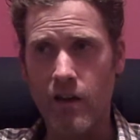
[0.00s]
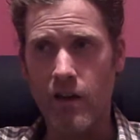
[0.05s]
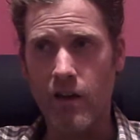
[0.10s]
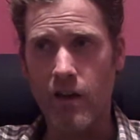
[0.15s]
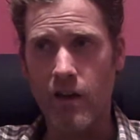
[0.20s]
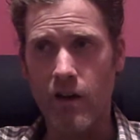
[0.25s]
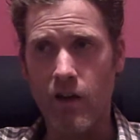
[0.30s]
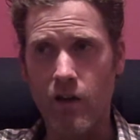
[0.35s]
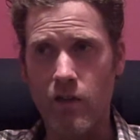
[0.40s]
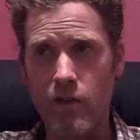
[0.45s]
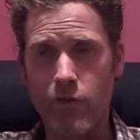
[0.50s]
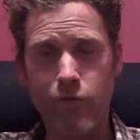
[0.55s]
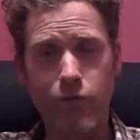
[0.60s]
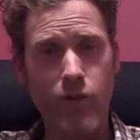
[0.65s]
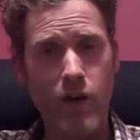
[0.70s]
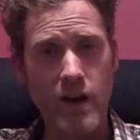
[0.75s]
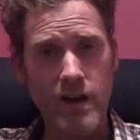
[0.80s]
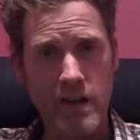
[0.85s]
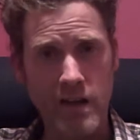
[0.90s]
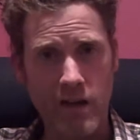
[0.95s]
uh, on the
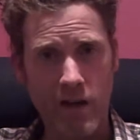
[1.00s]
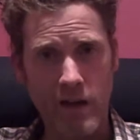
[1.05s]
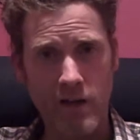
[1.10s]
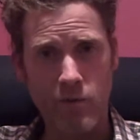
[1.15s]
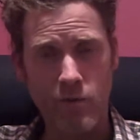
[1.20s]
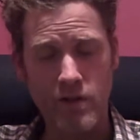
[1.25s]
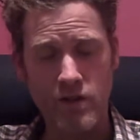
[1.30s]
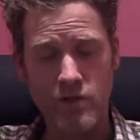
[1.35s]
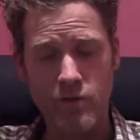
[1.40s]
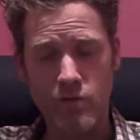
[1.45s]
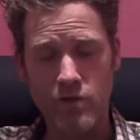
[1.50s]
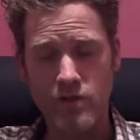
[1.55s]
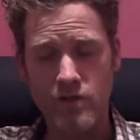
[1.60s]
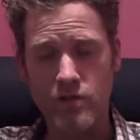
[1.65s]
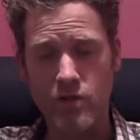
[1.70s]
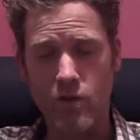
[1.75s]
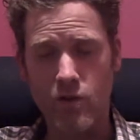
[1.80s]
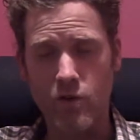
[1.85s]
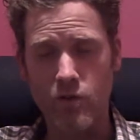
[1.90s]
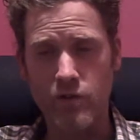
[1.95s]
Friday night, which was
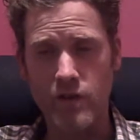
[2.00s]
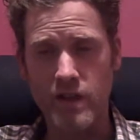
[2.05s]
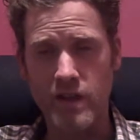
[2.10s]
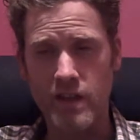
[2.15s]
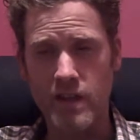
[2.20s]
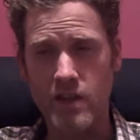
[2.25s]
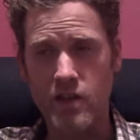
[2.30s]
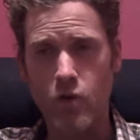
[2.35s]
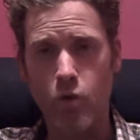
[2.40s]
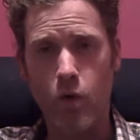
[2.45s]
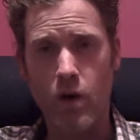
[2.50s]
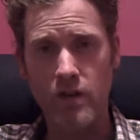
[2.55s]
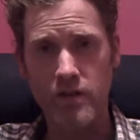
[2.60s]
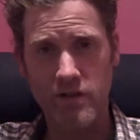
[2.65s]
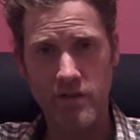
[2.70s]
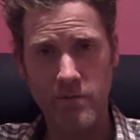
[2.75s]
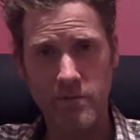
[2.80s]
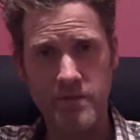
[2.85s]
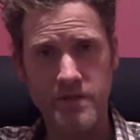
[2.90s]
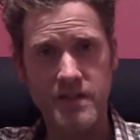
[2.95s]
called the
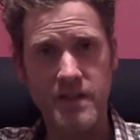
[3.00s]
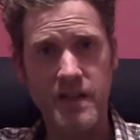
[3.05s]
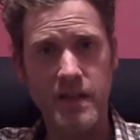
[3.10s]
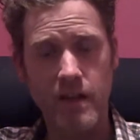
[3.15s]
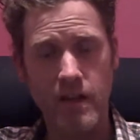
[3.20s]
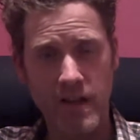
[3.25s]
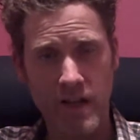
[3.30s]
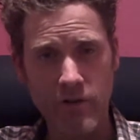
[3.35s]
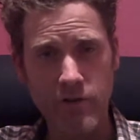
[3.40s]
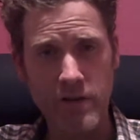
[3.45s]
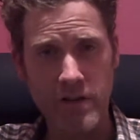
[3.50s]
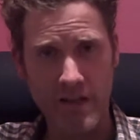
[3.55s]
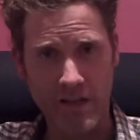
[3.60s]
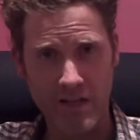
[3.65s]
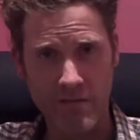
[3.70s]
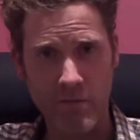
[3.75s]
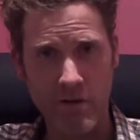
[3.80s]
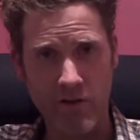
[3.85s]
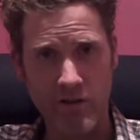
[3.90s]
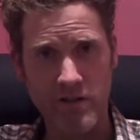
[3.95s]
Quantum Singularity
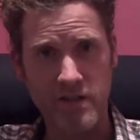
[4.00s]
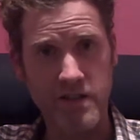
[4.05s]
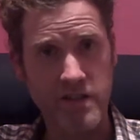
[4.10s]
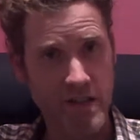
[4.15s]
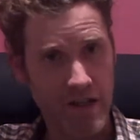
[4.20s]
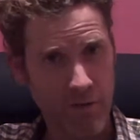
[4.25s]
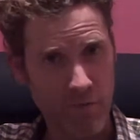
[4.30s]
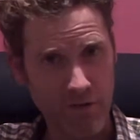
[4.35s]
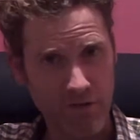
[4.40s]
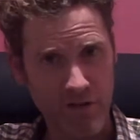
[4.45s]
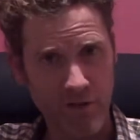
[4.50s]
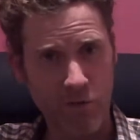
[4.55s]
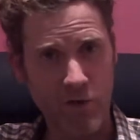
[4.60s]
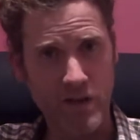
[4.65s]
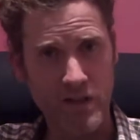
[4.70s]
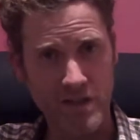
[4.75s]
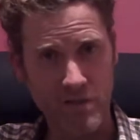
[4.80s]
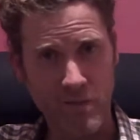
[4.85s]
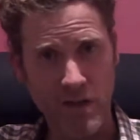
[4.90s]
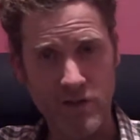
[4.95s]
Experience. That was
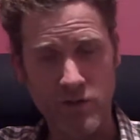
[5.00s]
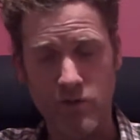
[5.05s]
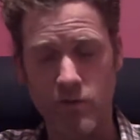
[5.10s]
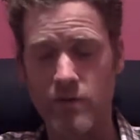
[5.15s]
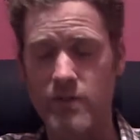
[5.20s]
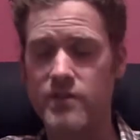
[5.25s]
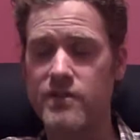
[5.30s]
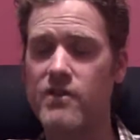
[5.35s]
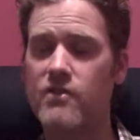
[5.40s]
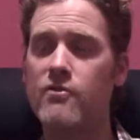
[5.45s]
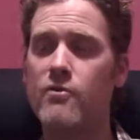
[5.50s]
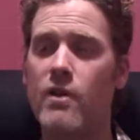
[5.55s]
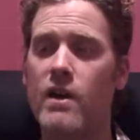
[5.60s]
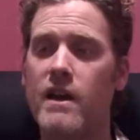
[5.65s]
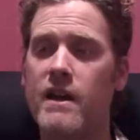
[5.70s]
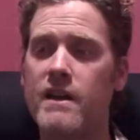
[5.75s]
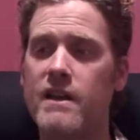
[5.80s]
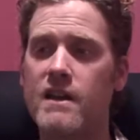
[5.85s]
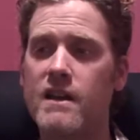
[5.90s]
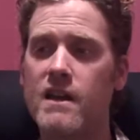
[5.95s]
quite special in its own
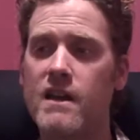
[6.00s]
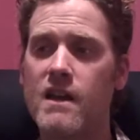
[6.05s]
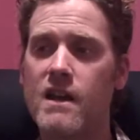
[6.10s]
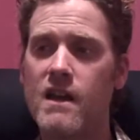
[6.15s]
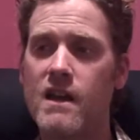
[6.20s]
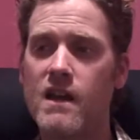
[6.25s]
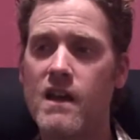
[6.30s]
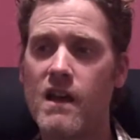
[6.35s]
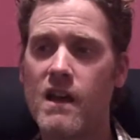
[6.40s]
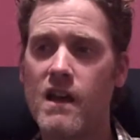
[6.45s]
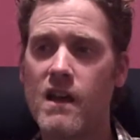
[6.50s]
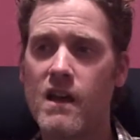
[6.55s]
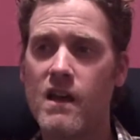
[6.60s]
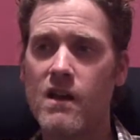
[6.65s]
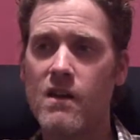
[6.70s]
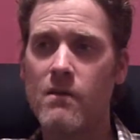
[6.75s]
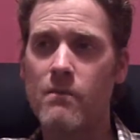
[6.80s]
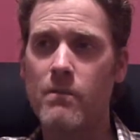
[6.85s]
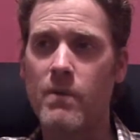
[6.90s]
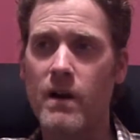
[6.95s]
right.
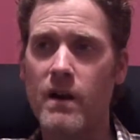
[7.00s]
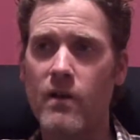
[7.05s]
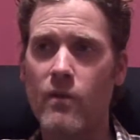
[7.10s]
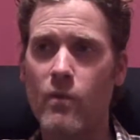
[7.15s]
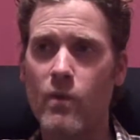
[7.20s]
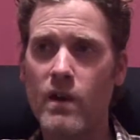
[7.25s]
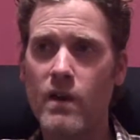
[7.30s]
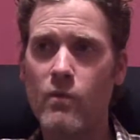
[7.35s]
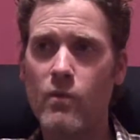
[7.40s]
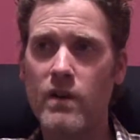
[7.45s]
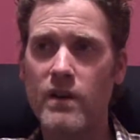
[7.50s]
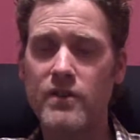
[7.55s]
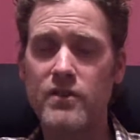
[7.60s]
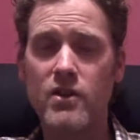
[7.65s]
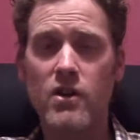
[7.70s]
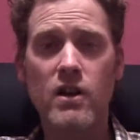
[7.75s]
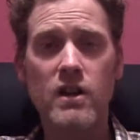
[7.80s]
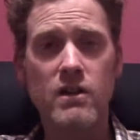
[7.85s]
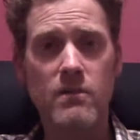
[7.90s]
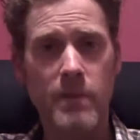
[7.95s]
But what I want to
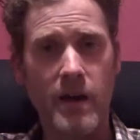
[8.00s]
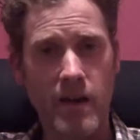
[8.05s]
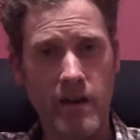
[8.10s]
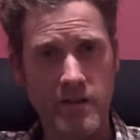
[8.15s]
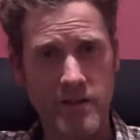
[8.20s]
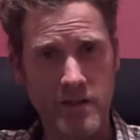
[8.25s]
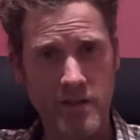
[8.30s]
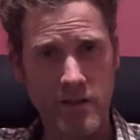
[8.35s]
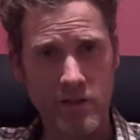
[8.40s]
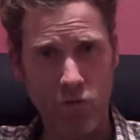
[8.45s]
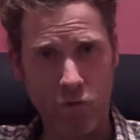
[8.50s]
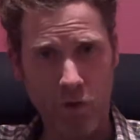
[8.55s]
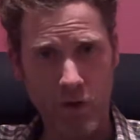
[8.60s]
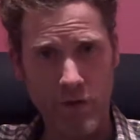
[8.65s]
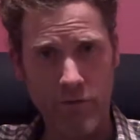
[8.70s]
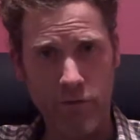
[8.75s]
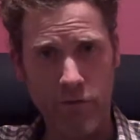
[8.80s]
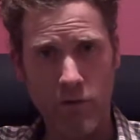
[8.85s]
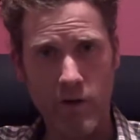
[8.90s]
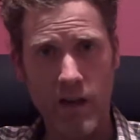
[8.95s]
talk about is the
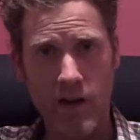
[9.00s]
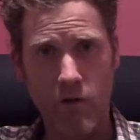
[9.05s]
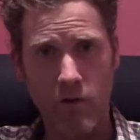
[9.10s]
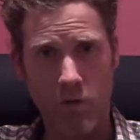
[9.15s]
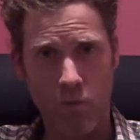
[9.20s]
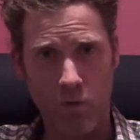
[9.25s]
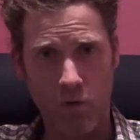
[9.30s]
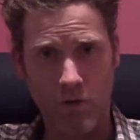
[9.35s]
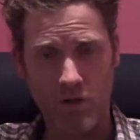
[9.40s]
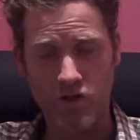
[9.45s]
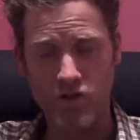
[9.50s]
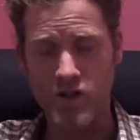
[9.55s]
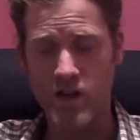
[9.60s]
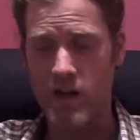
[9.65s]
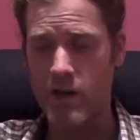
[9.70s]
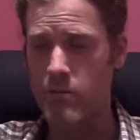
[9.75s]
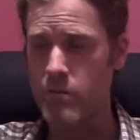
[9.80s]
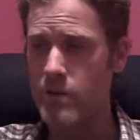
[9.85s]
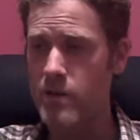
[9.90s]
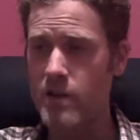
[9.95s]
24-hour
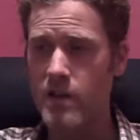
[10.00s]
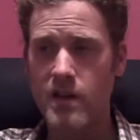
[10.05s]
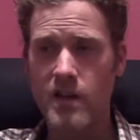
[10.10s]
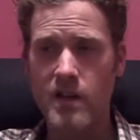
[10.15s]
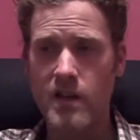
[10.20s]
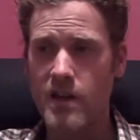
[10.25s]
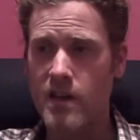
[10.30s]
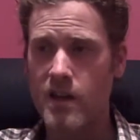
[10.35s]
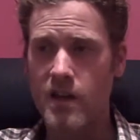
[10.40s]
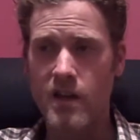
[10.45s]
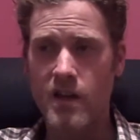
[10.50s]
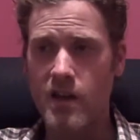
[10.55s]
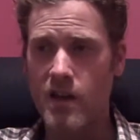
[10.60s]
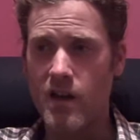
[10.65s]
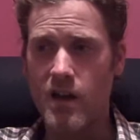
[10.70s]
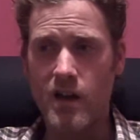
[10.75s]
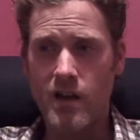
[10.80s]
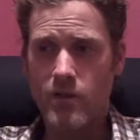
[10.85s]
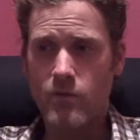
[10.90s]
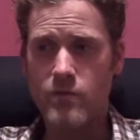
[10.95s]
workshop.
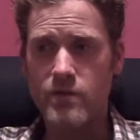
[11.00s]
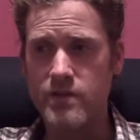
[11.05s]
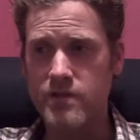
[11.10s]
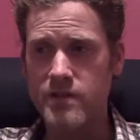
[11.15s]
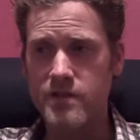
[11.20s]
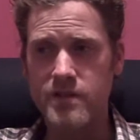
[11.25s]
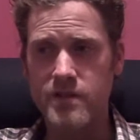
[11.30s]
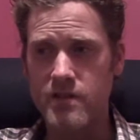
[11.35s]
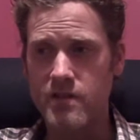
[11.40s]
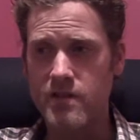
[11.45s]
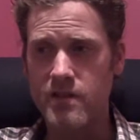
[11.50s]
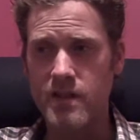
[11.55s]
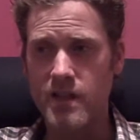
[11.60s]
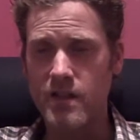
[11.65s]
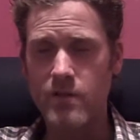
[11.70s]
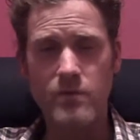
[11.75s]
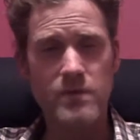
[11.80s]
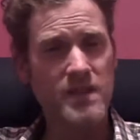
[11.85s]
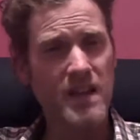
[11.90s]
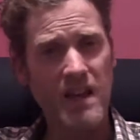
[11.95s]
It was
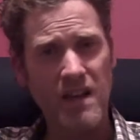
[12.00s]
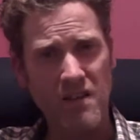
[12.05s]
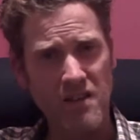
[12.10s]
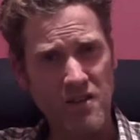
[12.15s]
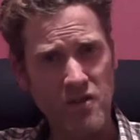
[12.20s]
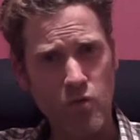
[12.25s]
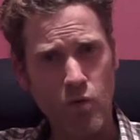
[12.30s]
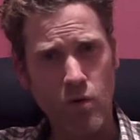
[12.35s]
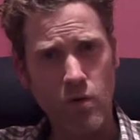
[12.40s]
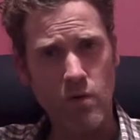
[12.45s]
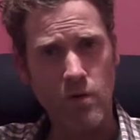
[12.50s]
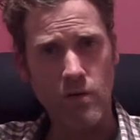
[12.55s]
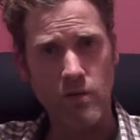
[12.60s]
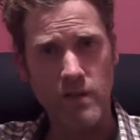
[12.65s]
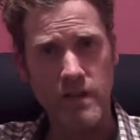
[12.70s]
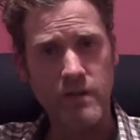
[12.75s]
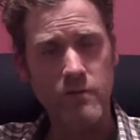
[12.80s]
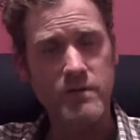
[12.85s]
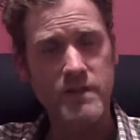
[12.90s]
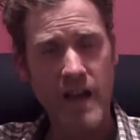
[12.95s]
it was out of this world.
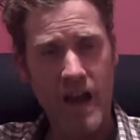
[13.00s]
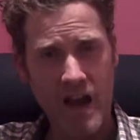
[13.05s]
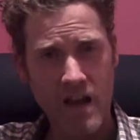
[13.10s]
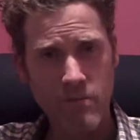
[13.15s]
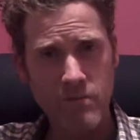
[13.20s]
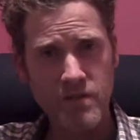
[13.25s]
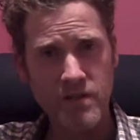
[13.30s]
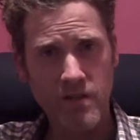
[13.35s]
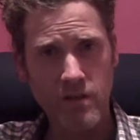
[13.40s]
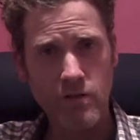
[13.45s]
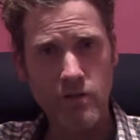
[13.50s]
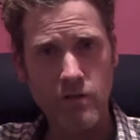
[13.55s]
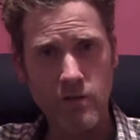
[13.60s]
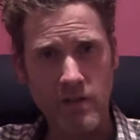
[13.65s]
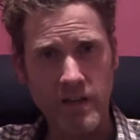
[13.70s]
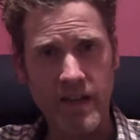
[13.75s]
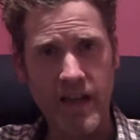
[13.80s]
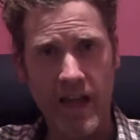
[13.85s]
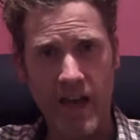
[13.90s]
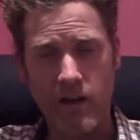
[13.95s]
It was
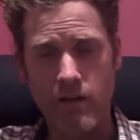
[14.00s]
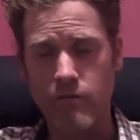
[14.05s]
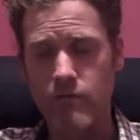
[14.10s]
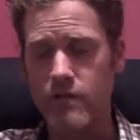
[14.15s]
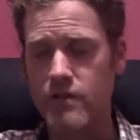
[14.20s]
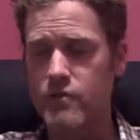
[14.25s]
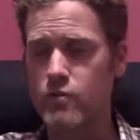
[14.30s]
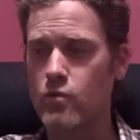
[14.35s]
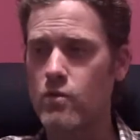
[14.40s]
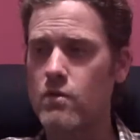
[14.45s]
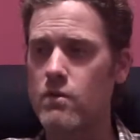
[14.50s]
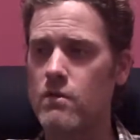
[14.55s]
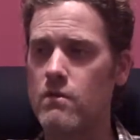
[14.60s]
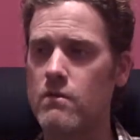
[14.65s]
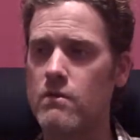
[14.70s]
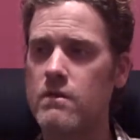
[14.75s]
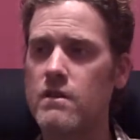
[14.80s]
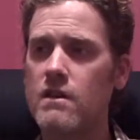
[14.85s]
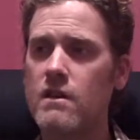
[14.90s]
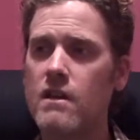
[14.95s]
absolutely out of this
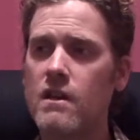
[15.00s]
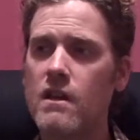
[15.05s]
world.